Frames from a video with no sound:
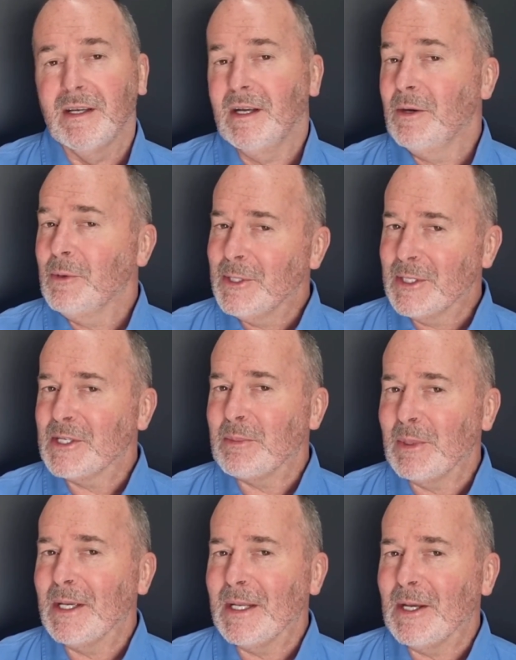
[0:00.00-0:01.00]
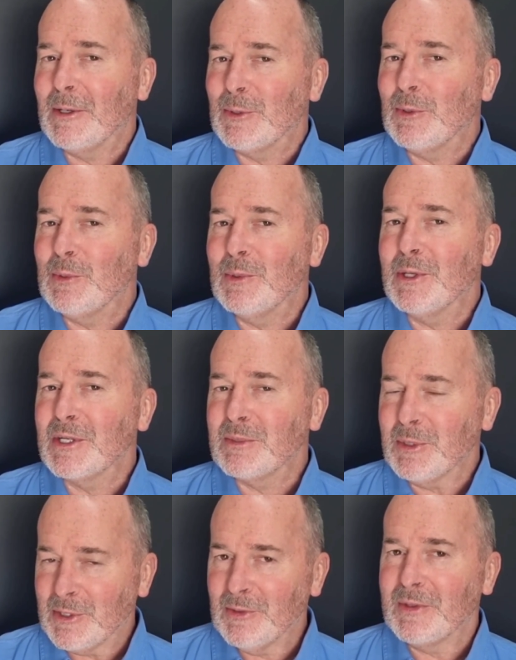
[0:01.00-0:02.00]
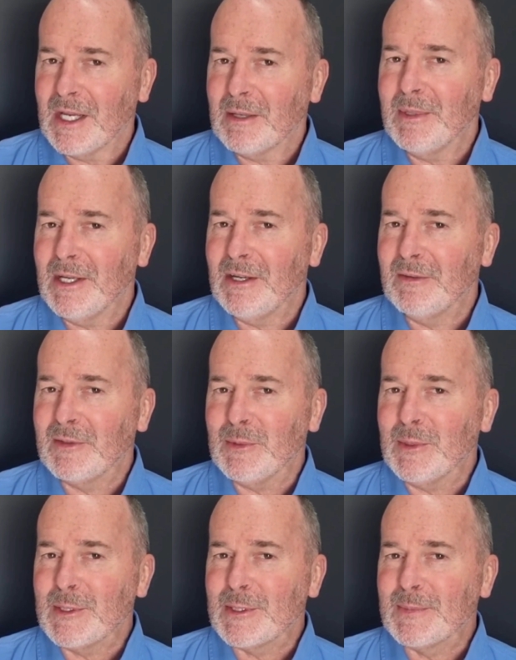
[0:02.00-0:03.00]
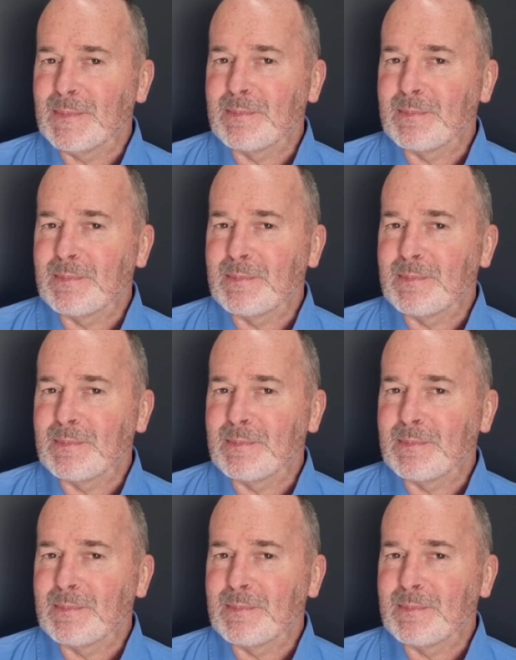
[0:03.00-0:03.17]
I won't explain how it all works, but you'll thank me afterwards.